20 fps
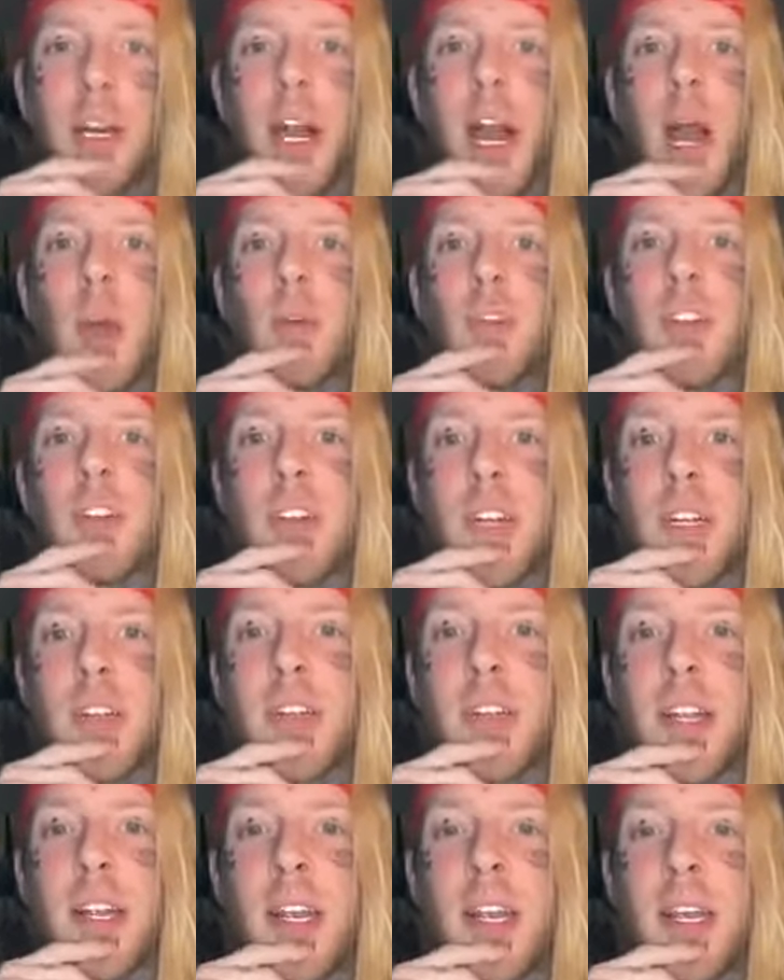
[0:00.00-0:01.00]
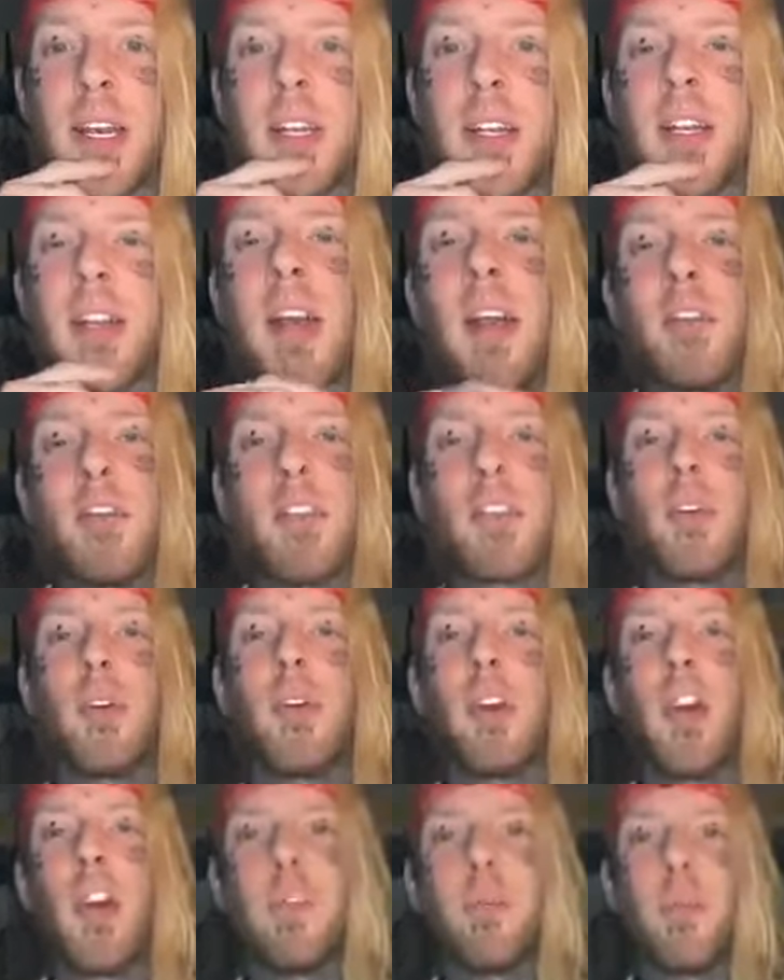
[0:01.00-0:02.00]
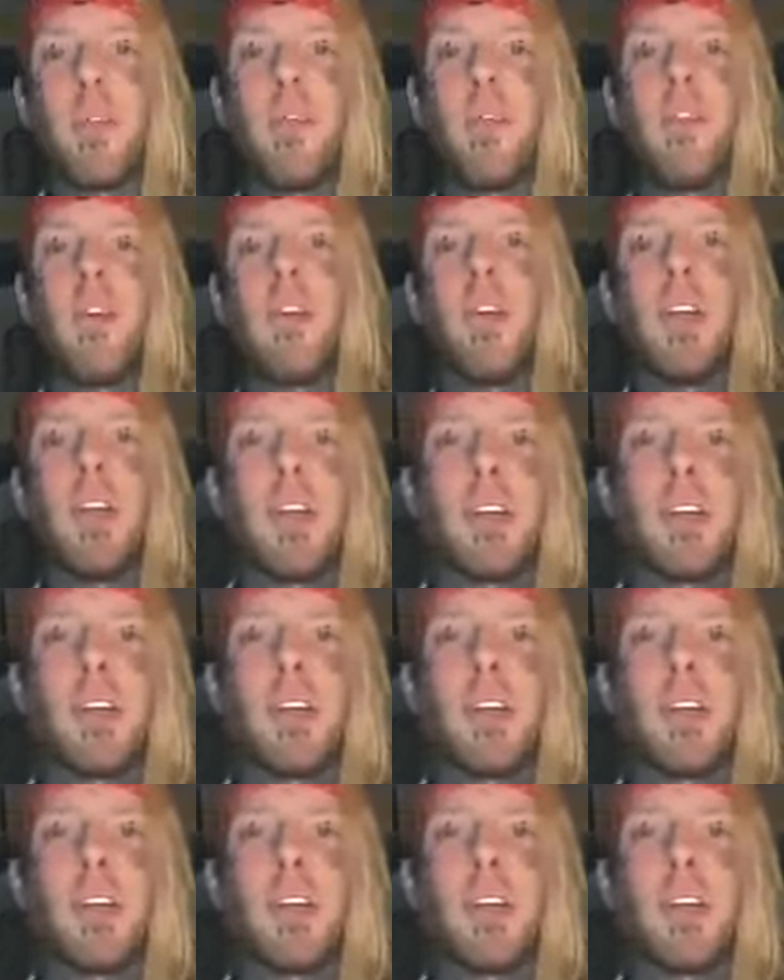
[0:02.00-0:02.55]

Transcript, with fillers: I was 16. I've showed it off before.